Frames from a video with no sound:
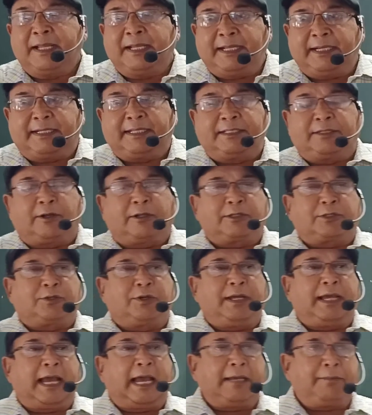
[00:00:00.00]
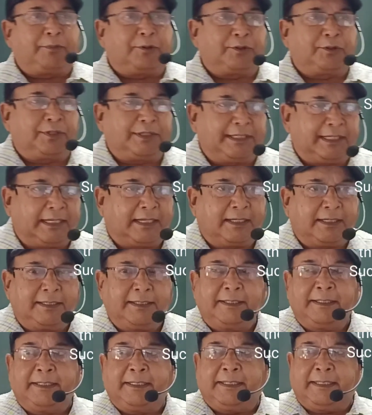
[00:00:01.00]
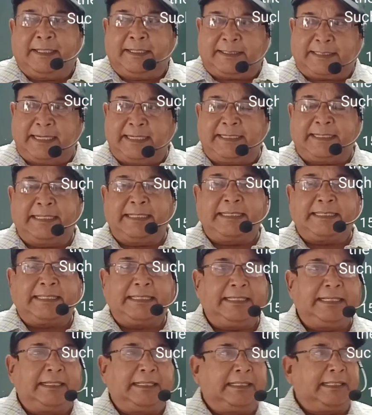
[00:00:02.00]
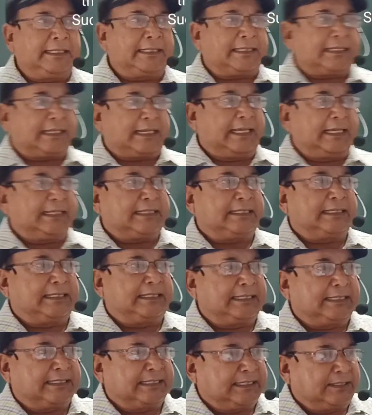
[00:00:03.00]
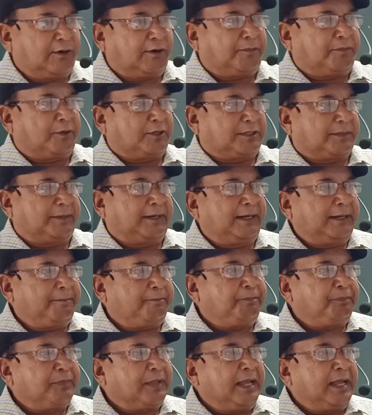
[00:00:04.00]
It is also a hypothetical sentence. In this case, this is not possible.